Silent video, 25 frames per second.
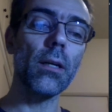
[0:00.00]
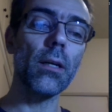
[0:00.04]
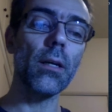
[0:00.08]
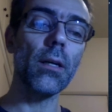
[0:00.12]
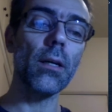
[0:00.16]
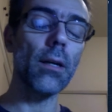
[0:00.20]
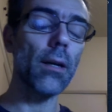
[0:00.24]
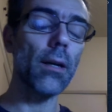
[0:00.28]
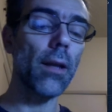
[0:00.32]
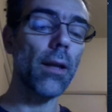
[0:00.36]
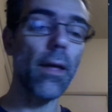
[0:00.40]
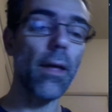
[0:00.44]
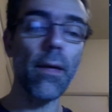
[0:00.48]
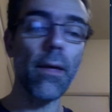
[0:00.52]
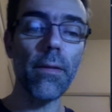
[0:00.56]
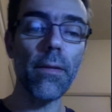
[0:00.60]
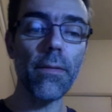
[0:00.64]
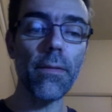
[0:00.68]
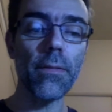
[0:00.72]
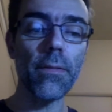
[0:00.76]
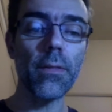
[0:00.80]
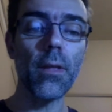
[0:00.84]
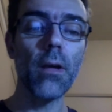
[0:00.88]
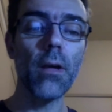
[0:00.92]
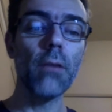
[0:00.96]
length,
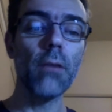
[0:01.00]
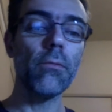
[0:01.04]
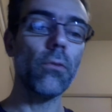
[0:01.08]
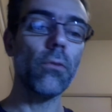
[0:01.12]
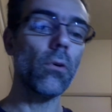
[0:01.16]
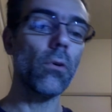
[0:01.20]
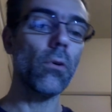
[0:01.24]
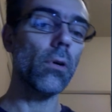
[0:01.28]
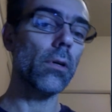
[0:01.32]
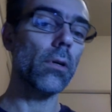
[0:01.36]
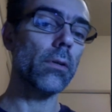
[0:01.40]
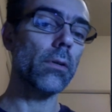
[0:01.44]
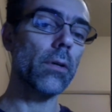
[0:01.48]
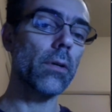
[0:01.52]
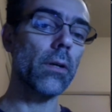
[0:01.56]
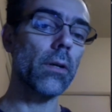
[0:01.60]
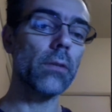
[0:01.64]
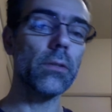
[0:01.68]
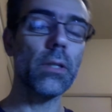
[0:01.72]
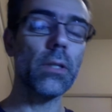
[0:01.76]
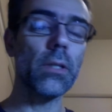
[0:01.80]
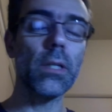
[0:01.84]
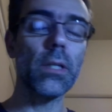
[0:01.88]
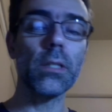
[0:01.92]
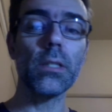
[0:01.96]
for
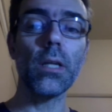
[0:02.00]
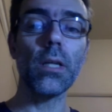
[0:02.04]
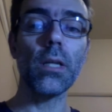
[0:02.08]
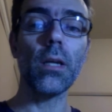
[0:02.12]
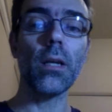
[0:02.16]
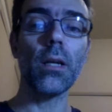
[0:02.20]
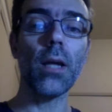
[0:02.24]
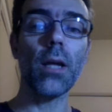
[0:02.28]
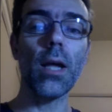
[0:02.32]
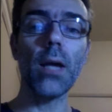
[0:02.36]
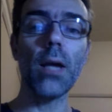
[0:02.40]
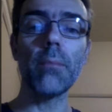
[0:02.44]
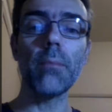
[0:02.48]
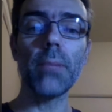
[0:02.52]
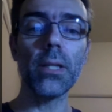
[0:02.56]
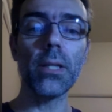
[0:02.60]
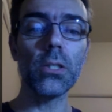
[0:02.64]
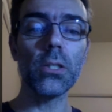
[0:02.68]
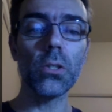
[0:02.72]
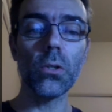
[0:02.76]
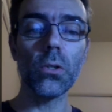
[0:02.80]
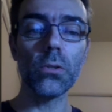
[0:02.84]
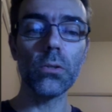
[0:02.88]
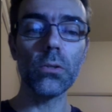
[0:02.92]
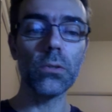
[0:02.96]
characteristic
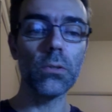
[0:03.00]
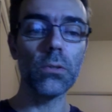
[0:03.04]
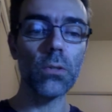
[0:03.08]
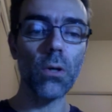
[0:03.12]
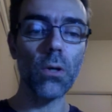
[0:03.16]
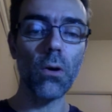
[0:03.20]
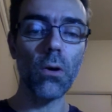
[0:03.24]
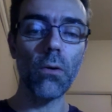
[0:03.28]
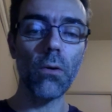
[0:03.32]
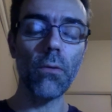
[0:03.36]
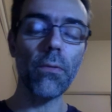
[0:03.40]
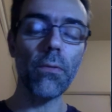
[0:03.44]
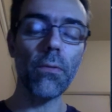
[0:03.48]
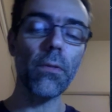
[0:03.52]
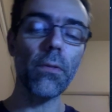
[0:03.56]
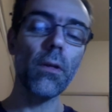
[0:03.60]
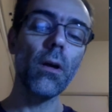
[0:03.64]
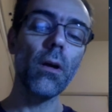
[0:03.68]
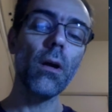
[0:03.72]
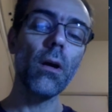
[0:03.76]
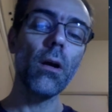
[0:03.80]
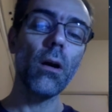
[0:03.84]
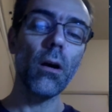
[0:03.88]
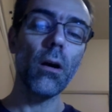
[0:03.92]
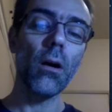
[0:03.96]
amplitude growth
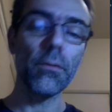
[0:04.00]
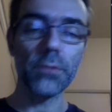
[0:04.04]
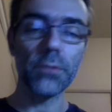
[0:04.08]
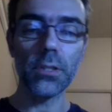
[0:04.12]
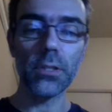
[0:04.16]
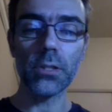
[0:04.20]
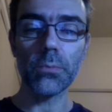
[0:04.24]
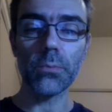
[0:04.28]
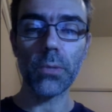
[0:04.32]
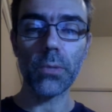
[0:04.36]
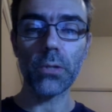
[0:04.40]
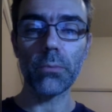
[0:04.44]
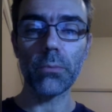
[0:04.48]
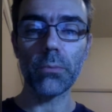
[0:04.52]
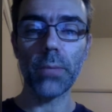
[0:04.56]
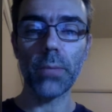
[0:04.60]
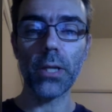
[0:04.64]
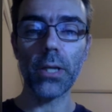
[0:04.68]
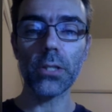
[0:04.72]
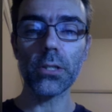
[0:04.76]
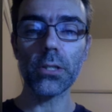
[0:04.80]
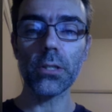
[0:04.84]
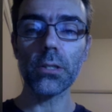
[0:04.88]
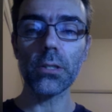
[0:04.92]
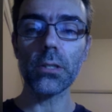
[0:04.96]
of these
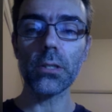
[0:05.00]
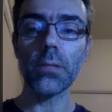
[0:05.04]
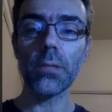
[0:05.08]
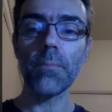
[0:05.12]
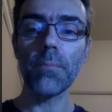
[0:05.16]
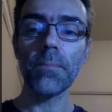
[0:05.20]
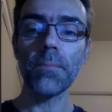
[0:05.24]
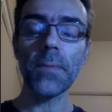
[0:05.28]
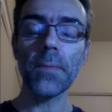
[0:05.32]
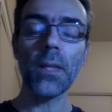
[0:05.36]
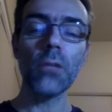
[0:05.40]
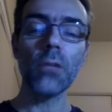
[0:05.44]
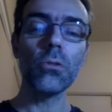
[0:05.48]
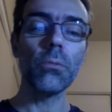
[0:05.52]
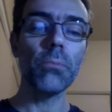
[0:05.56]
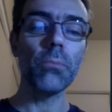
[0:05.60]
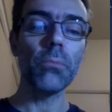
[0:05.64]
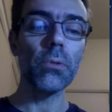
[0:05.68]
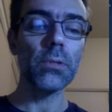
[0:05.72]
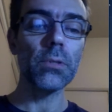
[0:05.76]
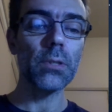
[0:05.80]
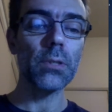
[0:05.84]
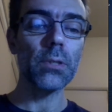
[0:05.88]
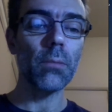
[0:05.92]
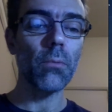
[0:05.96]
perturbations to put
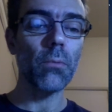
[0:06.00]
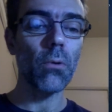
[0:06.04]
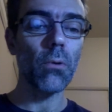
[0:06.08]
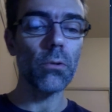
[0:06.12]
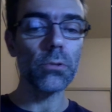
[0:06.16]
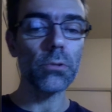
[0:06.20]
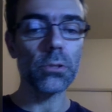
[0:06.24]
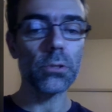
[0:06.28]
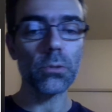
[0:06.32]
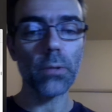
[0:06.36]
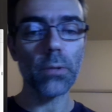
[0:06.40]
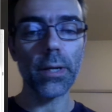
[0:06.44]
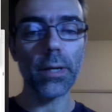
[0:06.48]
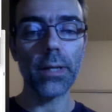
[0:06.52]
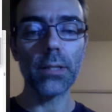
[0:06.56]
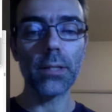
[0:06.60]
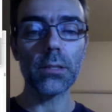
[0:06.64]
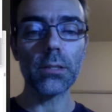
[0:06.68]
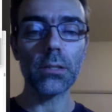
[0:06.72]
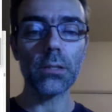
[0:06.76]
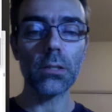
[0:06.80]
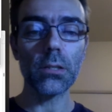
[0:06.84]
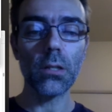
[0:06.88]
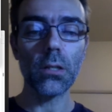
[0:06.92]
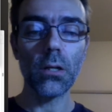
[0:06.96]
some constraints
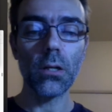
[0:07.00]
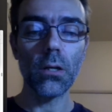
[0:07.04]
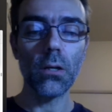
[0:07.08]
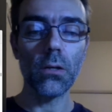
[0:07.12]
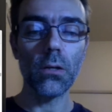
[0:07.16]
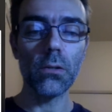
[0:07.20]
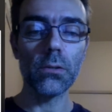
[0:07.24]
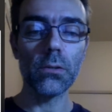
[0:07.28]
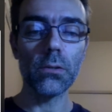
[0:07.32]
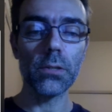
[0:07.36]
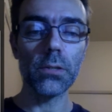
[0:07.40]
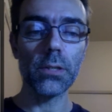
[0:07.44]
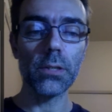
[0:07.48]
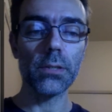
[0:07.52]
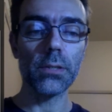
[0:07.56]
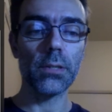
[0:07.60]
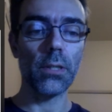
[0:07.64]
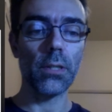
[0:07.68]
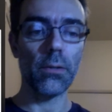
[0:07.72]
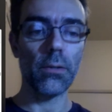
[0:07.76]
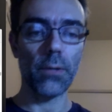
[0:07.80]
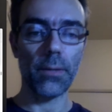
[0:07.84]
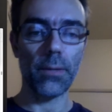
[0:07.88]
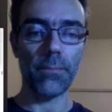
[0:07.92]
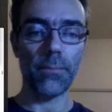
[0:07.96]
on this
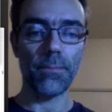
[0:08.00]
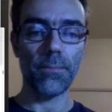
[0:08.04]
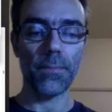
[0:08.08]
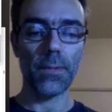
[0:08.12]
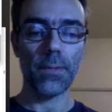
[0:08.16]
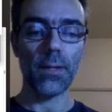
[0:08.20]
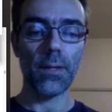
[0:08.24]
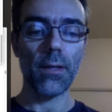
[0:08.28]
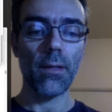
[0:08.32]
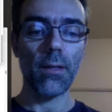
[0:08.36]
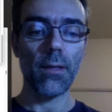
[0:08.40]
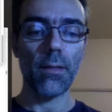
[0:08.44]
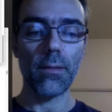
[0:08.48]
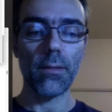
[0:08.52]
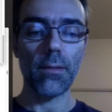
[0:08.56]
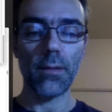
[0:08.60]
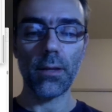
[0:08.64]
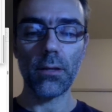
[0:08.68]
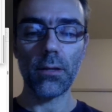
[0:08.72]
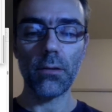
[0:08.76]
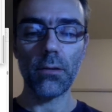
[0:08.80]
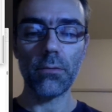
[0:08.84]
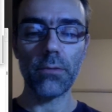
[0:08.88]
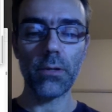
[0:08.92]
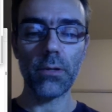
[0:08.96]
theory. Thank you
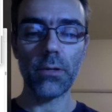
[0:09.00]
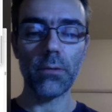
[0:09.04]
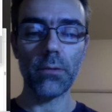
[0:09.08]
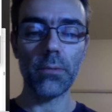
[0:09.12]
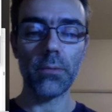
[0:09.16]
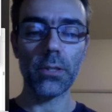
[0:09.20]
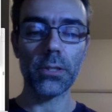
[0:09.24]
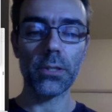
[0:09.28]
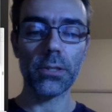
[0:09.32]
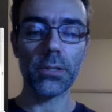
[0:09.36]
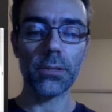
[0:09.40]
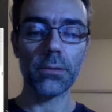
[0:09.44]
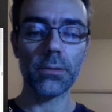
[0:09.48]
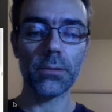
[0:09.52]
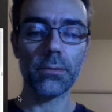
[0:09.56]
very much.